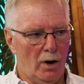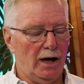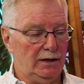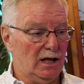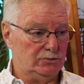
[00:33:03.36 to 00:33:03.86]

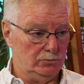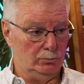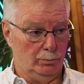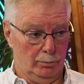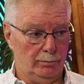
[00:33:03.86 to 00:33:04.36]
mine, as
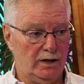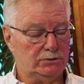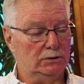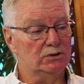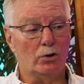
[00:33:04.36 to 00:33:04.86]
you
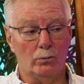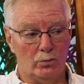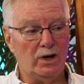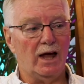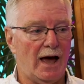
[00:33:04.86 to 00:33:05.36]
mentioned, is a
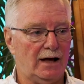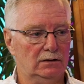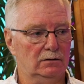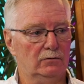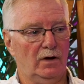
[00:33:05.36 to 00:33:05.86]

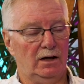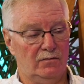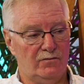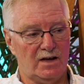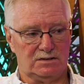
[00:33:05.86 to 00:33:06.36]
reactive
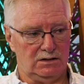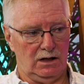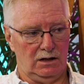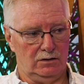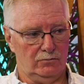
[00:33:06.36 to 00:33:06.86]
and
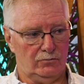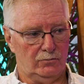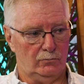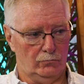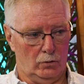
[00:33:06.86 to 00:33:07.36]
investigative
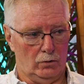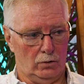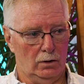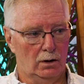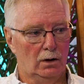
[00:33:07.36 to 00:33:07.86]

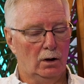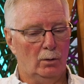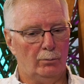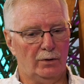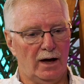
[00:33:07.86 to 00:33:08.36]
role,
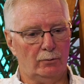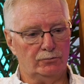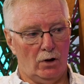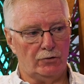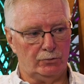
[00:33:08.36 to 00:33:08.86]
but I
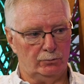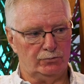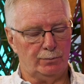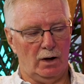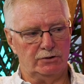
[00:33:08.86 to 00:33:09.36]
was also
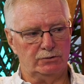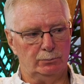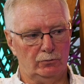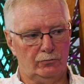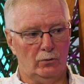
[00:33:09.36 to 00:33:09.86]

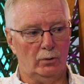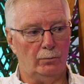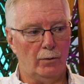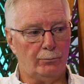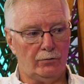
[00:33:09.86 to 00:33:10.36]
responsible
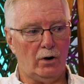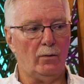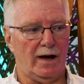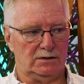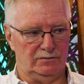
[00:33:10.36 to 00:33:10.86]
for the
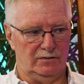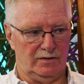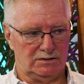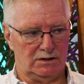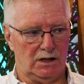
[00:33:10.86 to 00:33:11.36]
proactive
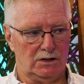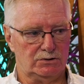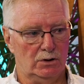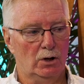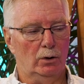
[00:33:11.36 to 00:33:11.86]

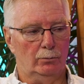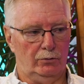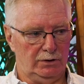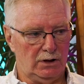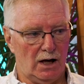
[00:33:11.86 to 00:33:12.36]
investigation,
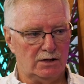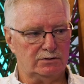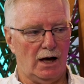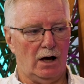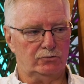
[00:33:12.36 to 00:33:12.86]
putting
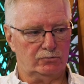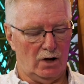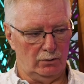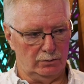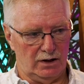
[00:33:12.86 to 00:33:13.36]
guys out,
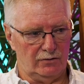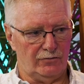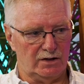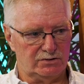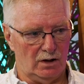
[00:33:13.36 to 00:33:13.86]
trying to
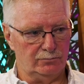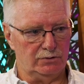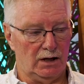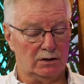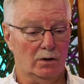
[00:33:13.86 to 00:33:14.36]
identify
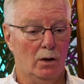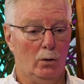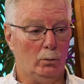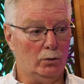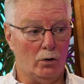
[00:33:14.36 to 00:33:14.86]
subjects.
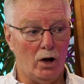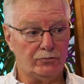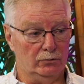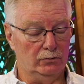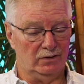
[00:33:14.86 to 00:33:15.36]
We were also